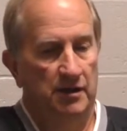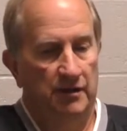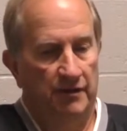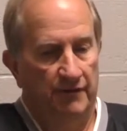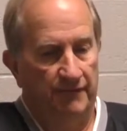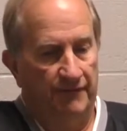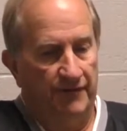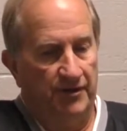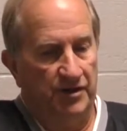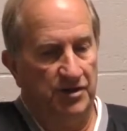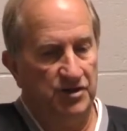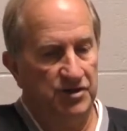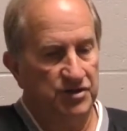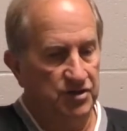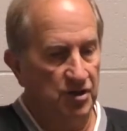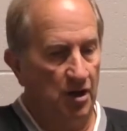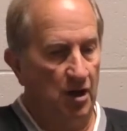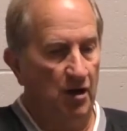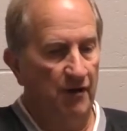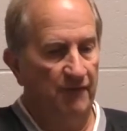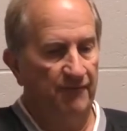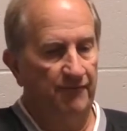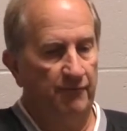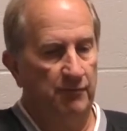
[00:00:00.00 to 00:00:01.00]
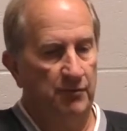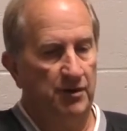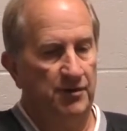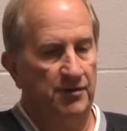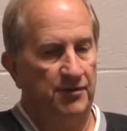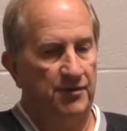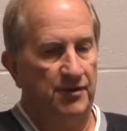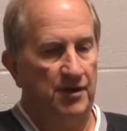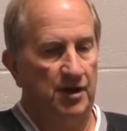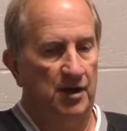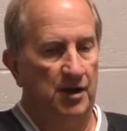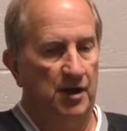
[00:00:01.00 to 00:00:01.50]
Finished off
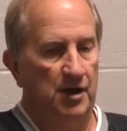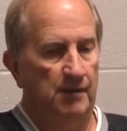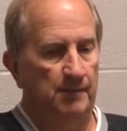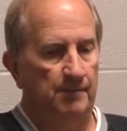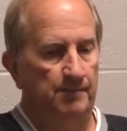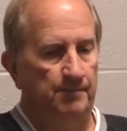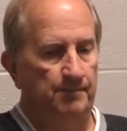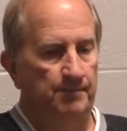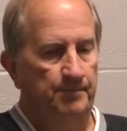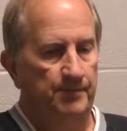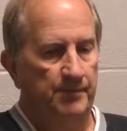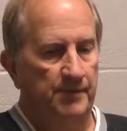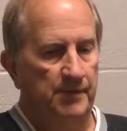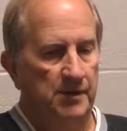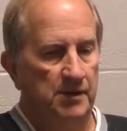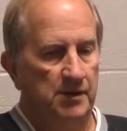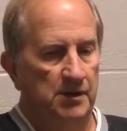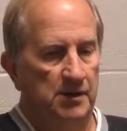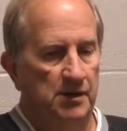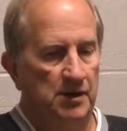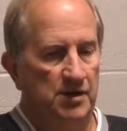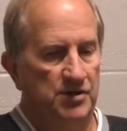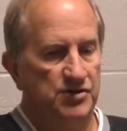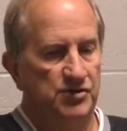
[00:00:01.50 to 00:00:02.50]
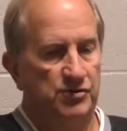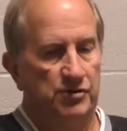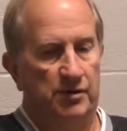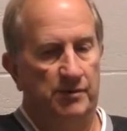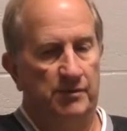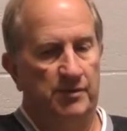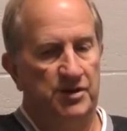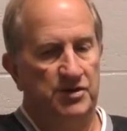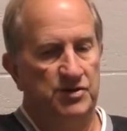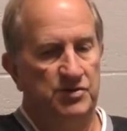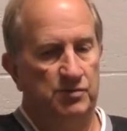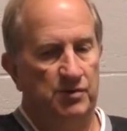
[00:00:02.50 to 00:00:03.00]
with a
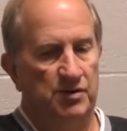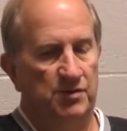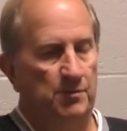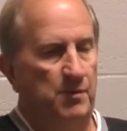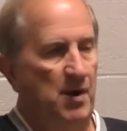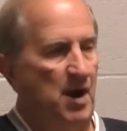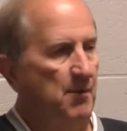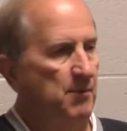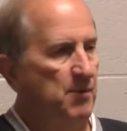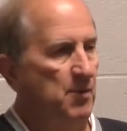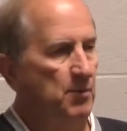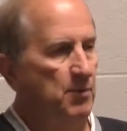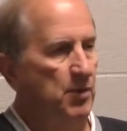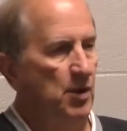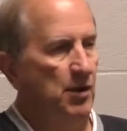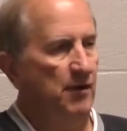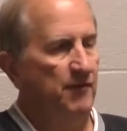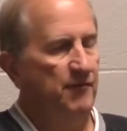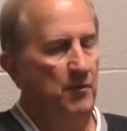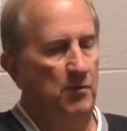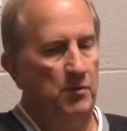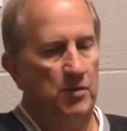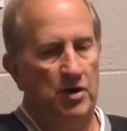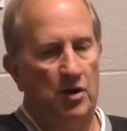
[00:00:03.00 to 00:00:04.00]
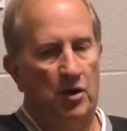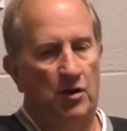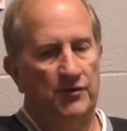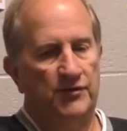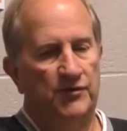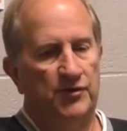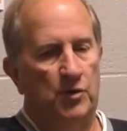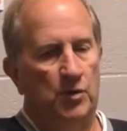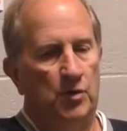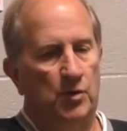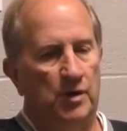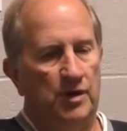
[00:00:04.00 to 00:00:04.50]
scrimmage with Poplar Bluff, and we
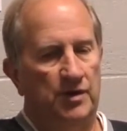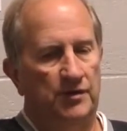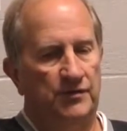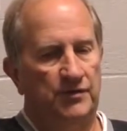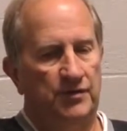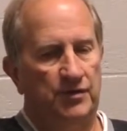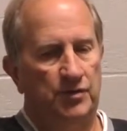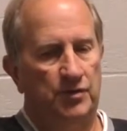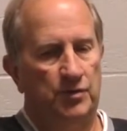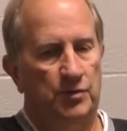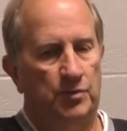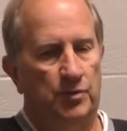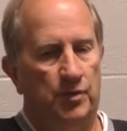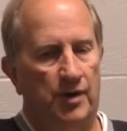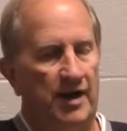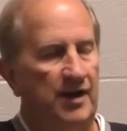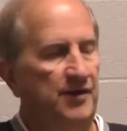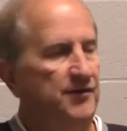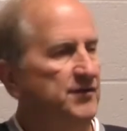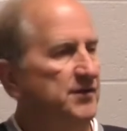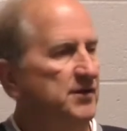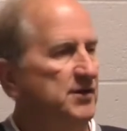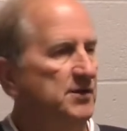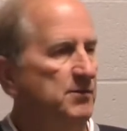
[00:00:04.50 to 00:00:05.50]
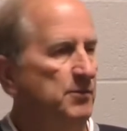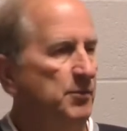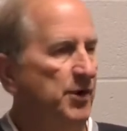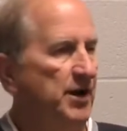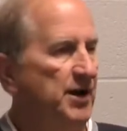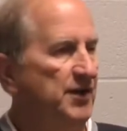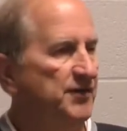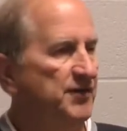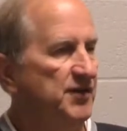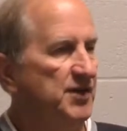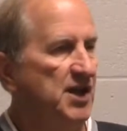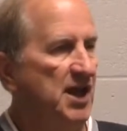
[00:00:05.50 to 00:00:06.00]
also went to Branson at
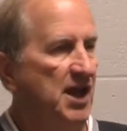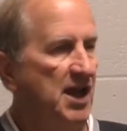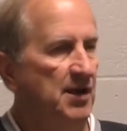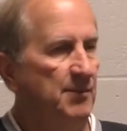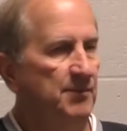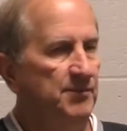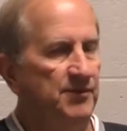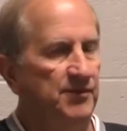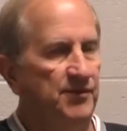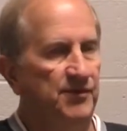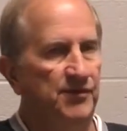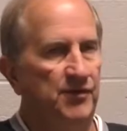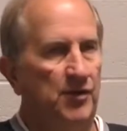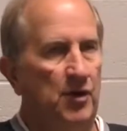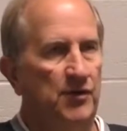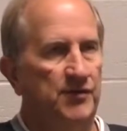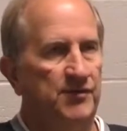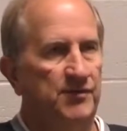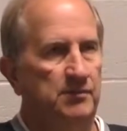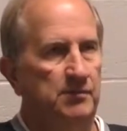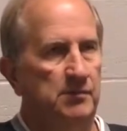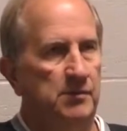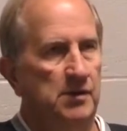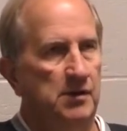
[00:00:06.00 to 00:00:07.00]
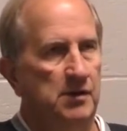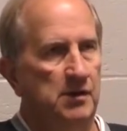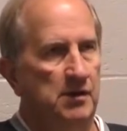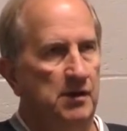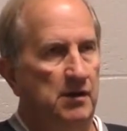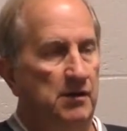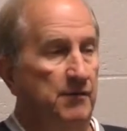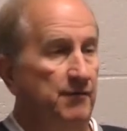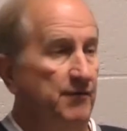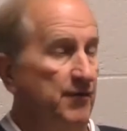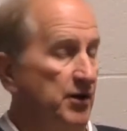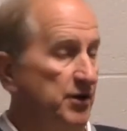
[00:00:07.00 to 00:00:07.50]
Branson camps and saw some
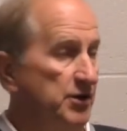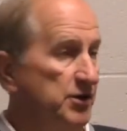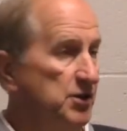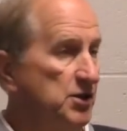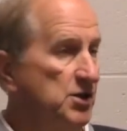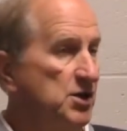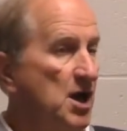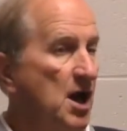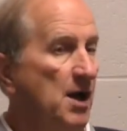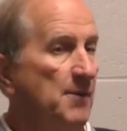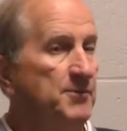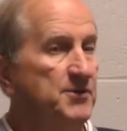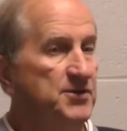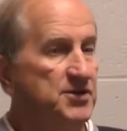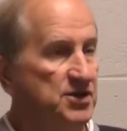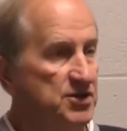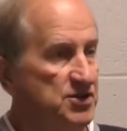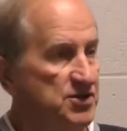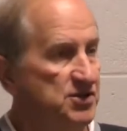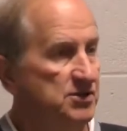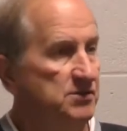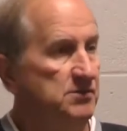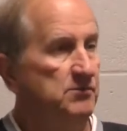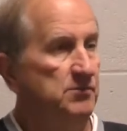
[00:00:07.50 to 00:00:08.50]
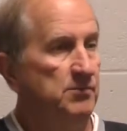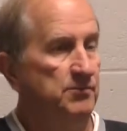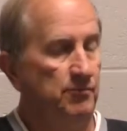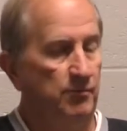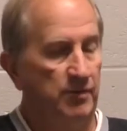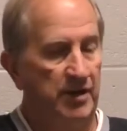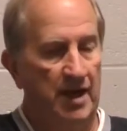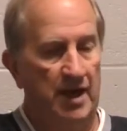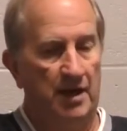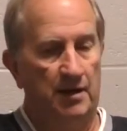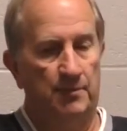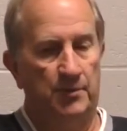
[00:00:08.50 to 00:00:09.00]
very good competition.
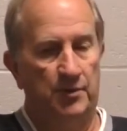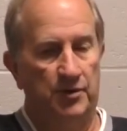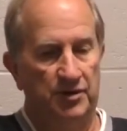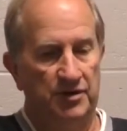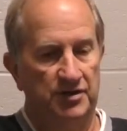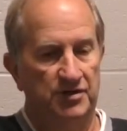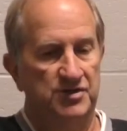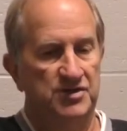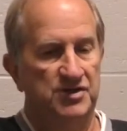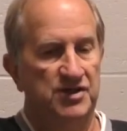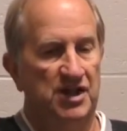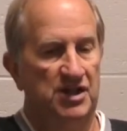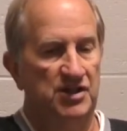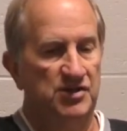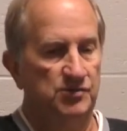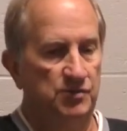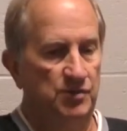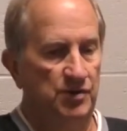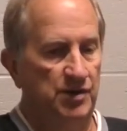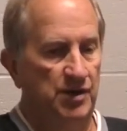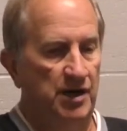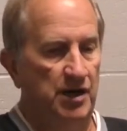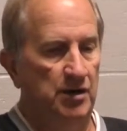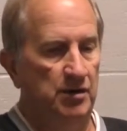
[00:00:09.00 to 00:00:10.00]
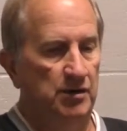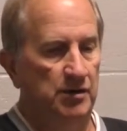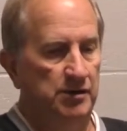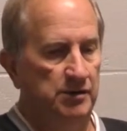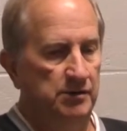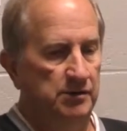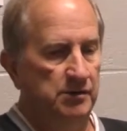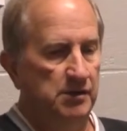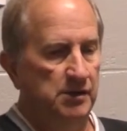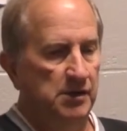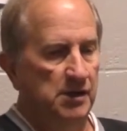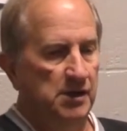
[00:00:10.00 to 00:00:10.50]
We had a pretty good schedule there,
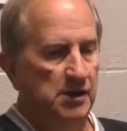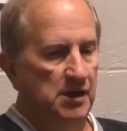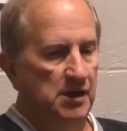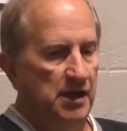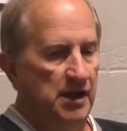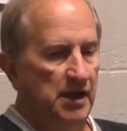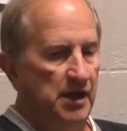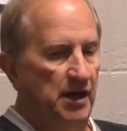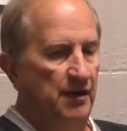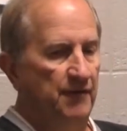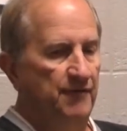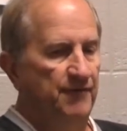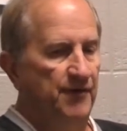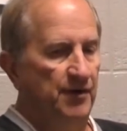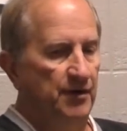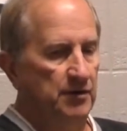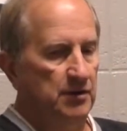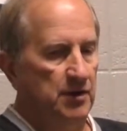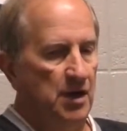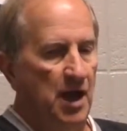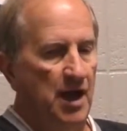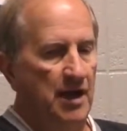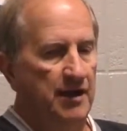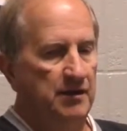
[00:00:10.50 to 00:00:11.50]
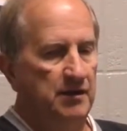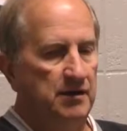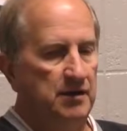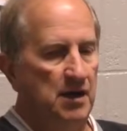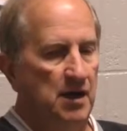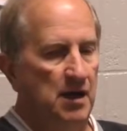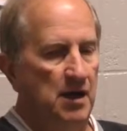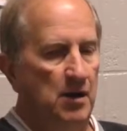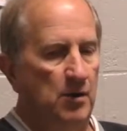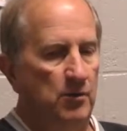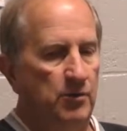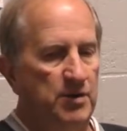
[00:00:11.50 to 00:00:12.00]
and I felt like
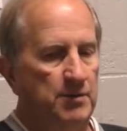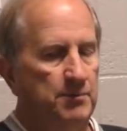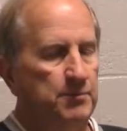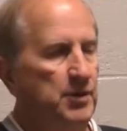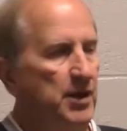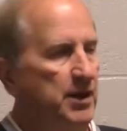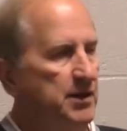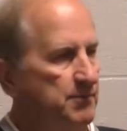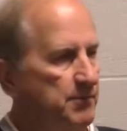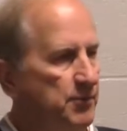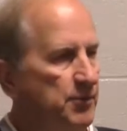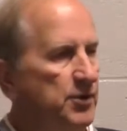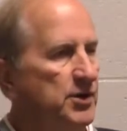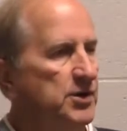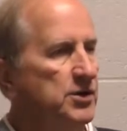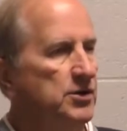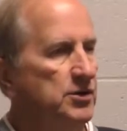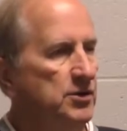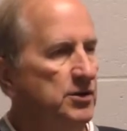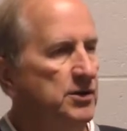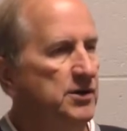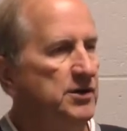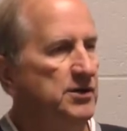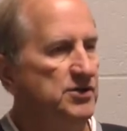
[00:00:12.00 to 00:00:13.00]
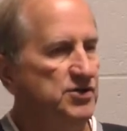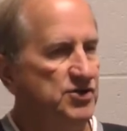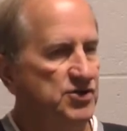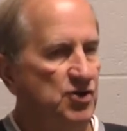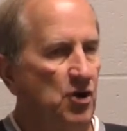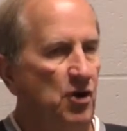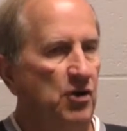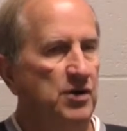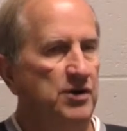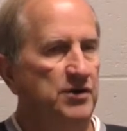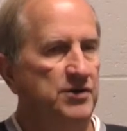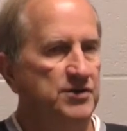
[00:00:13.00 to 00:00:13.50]
we played pretty good and
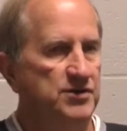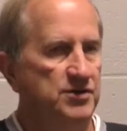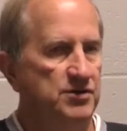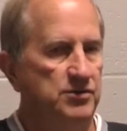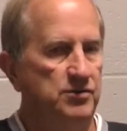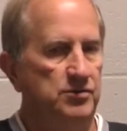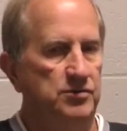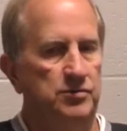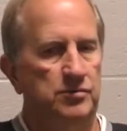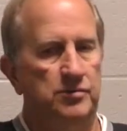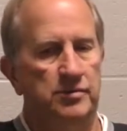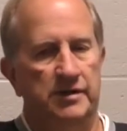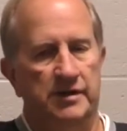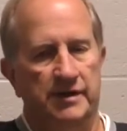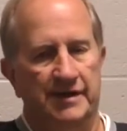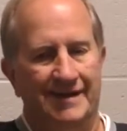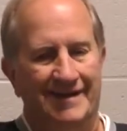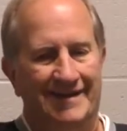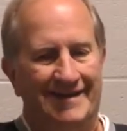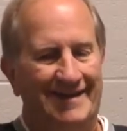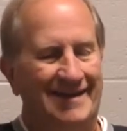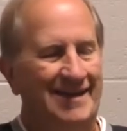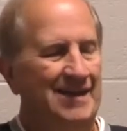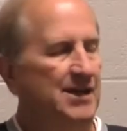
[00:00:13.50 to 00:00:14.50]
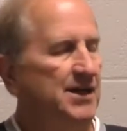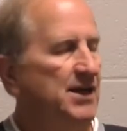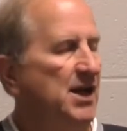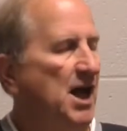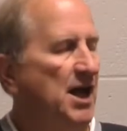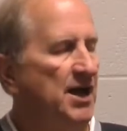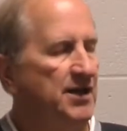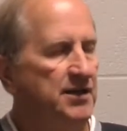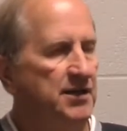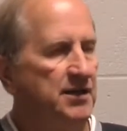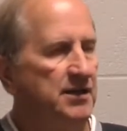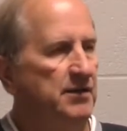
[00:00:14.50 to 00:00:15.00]
started to get an
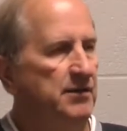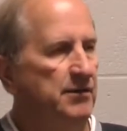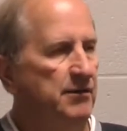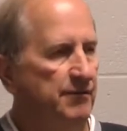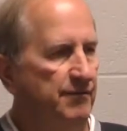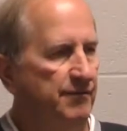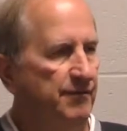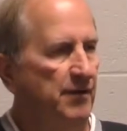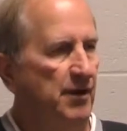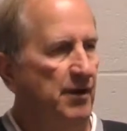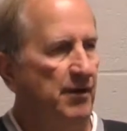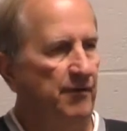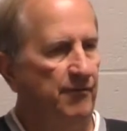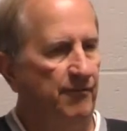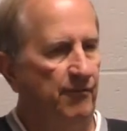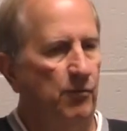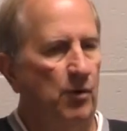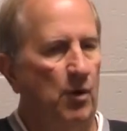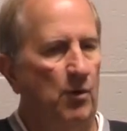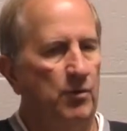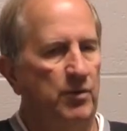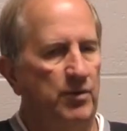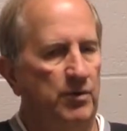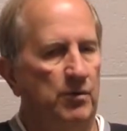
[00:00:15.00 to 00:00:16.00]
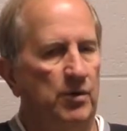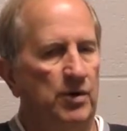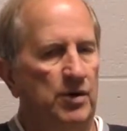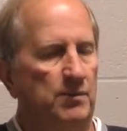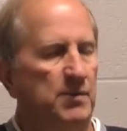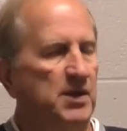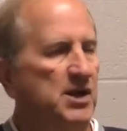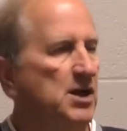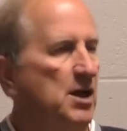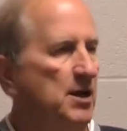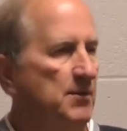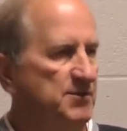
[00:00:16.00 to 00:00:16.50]
idea of what we want to
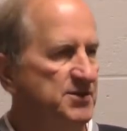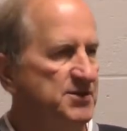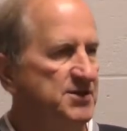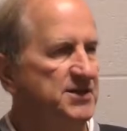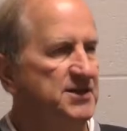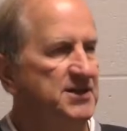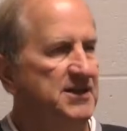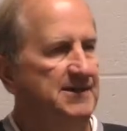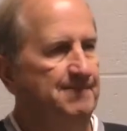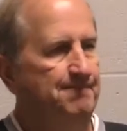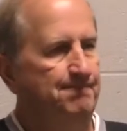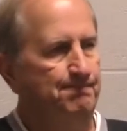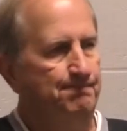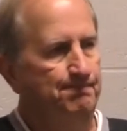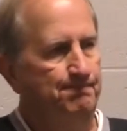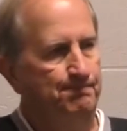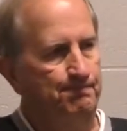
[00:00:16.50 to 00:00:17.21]
become as a team.